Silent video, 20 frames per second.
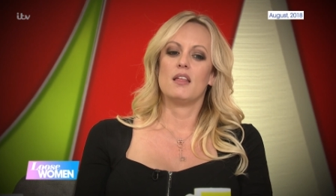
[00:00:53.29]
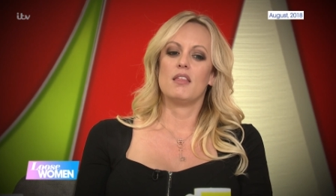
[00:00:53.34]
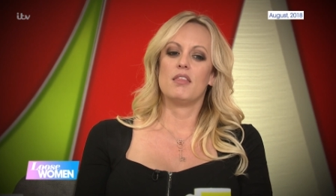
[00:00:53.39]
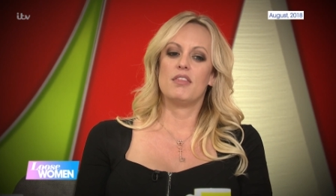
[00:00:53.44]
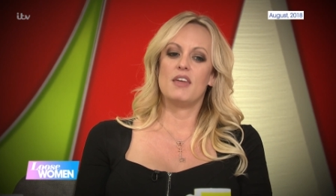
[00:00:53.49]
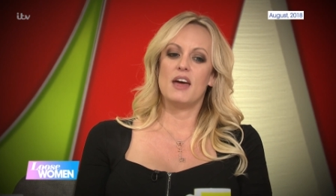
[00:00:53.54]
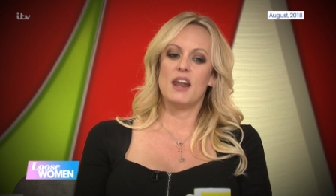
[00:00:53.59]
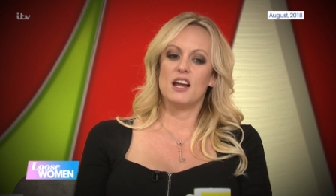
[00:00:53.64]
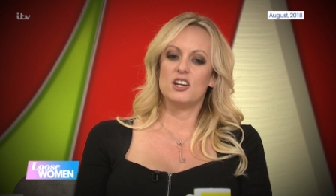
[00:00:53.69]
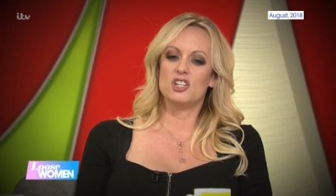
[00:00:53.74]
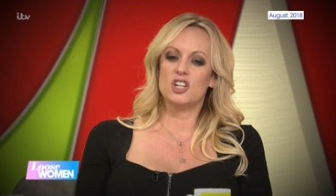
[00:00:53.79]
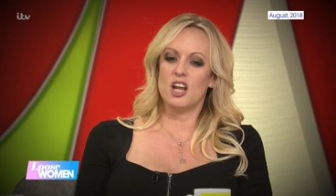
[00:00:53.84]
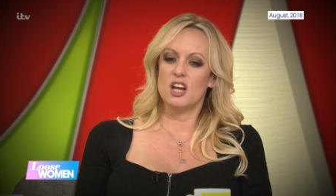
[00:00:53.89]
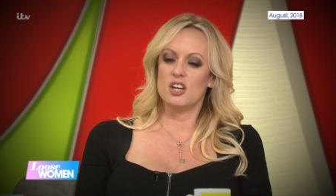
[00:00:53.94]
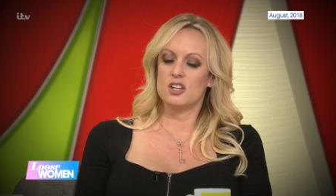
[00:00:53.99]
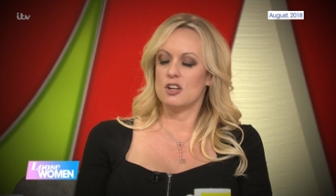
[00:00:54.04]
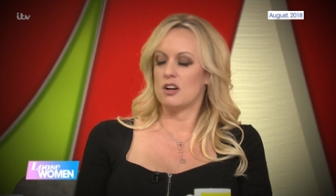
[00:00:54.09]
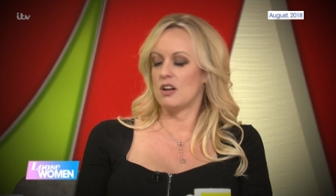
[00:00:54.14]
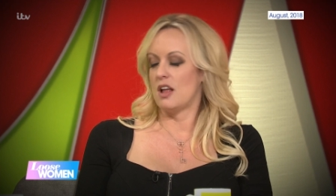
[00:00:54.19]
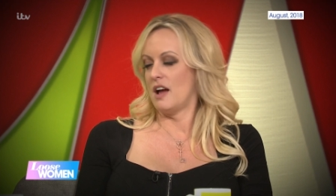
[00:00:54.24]
that I
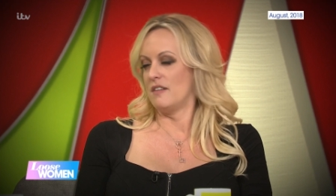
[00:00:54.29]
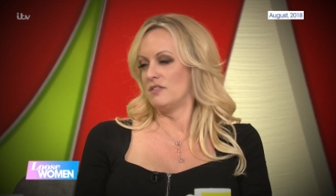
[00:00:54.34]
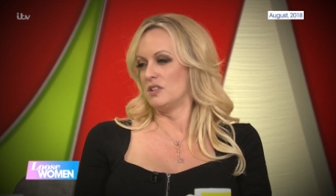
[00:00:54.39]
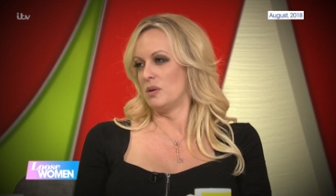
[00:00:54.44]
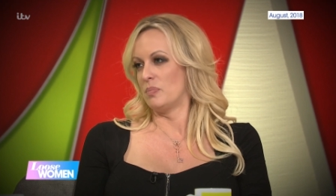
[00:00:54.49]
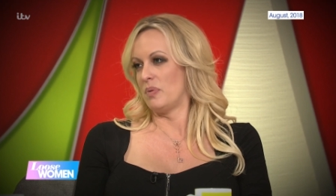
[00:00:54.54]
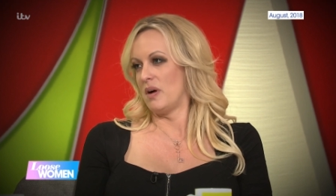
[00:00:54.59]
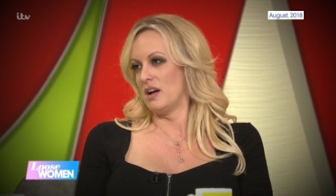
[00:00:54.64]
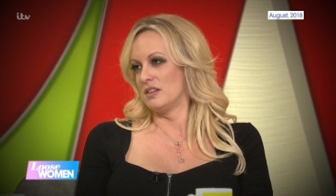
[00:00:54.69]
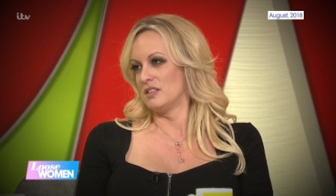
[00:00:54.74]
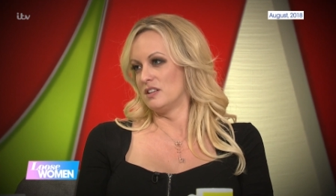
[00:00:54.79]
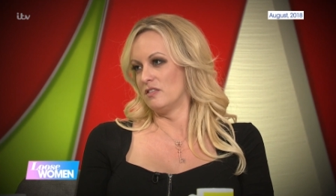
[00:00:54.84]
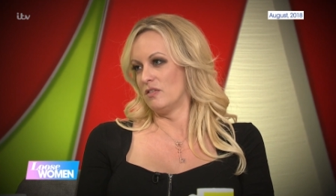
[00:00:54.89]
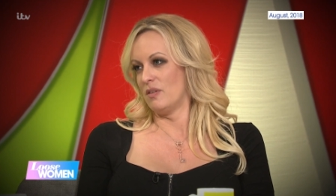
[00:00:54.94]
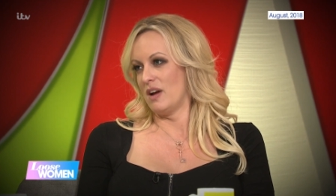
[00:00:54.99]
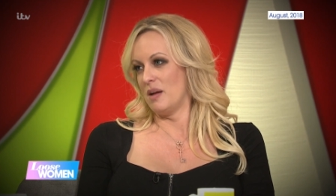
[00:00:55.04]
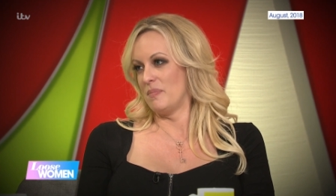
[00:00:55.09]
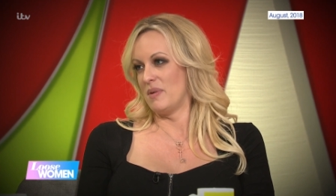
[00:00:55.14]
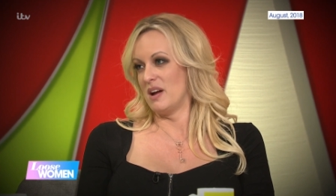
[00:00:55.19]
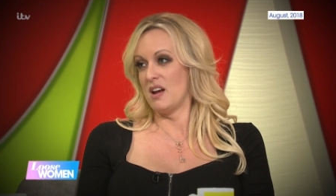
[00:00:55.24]
changed their lives in a positive
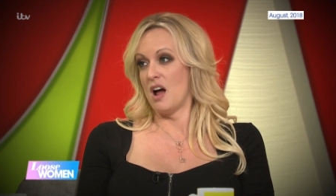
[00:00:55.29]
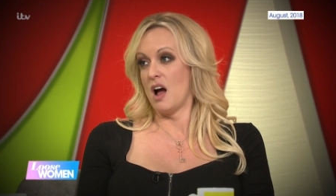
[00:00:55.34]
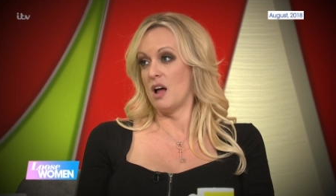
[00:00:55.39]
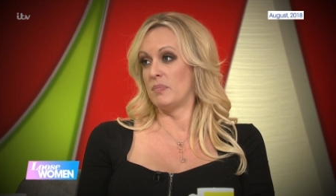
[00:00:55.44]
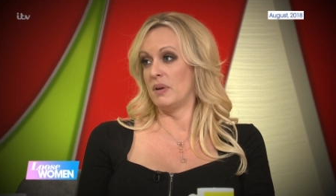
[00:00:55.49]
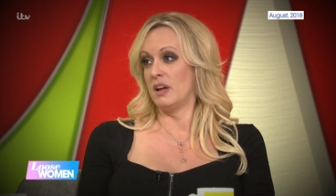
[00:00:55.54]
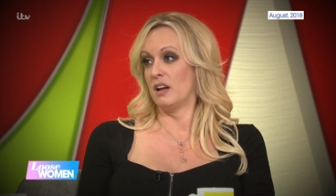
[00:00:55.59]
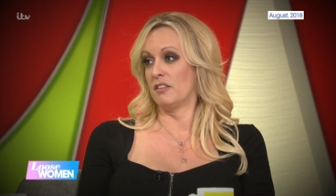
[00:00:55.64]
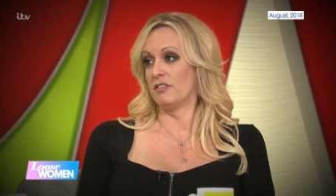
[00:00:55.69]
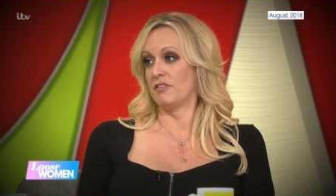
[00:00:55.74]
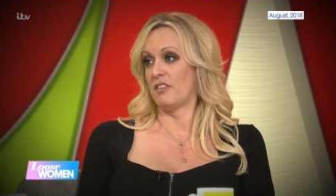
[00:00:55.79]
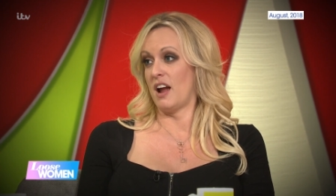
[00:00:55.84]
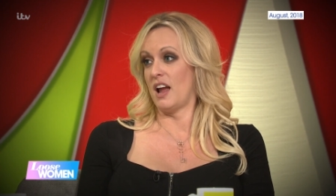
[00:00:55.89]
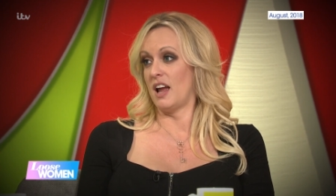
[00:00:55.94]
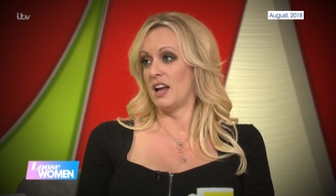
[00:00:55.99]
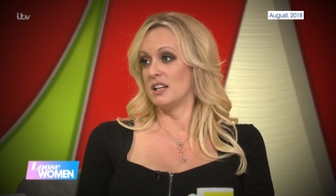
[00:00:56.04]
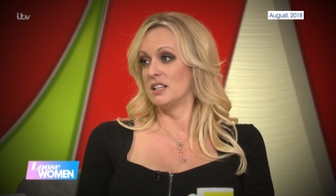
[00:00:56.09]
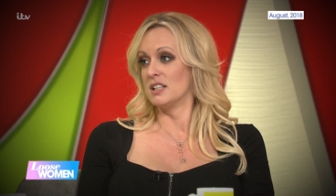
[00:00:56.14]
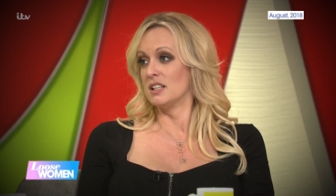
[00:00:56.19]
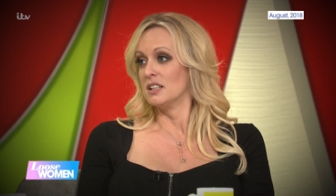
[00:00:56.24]
way by not being
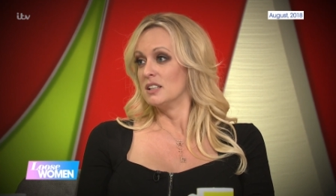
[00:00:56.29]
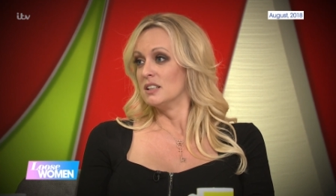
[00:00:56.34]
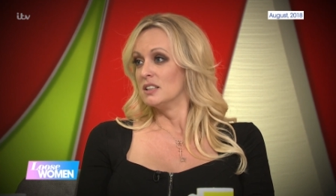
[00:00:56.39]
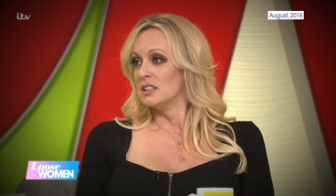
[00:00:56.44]
afraid